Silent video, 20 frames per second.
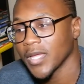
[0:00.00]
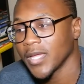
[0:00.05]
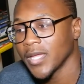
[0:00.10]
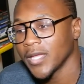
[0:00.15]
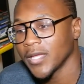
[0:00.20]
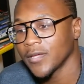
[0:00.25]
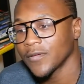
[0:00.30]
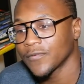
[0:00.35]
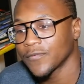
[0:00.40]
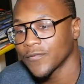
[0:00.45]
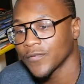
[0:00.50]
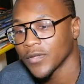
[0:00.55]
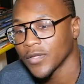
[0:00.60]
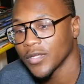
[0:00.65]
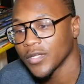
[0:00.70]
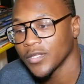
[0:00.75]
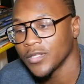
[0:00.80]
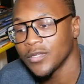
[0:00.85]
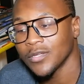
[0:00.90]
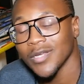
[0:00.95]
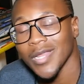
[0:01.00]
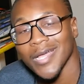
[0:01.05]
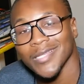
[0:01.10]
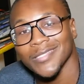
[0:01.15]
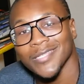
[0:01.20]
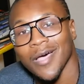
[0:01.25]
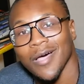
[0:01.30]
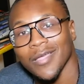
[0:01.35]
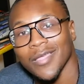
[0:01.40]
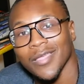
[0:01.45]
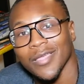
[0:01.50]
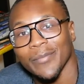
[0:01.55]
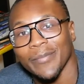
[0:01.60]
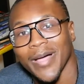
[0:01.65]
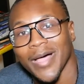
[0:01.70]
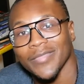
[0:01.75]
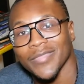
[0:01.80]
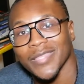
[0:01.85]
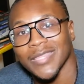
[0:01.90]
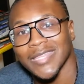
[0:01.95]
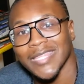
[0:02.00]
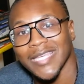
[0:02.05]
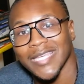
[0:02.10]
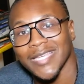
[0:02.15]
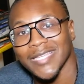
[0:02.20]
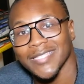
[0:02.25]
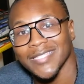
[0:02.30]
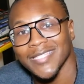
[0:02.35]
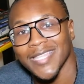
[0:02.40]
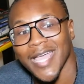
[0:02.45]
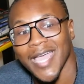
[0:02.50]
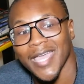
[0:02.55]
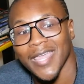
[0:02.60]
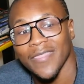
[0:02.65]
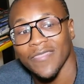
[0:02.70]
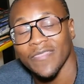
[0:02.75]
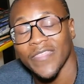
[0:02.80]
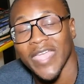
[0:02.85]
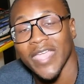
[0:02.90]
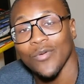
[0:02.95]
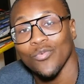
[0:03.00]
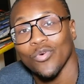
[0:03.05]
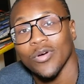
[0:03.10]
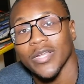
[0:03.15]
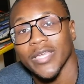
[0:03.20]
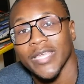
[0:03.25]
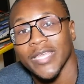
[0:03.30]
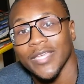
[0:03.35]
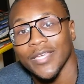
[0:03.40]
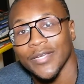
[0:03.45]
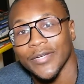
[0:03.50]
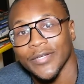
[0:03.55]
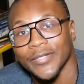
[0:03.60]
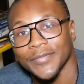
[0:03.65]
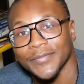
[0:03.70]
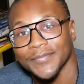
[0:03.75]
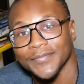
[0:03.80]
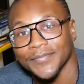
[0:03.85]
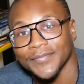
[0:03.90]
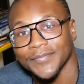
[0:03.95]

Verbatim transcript: if you're not talking about the things that they want to hear.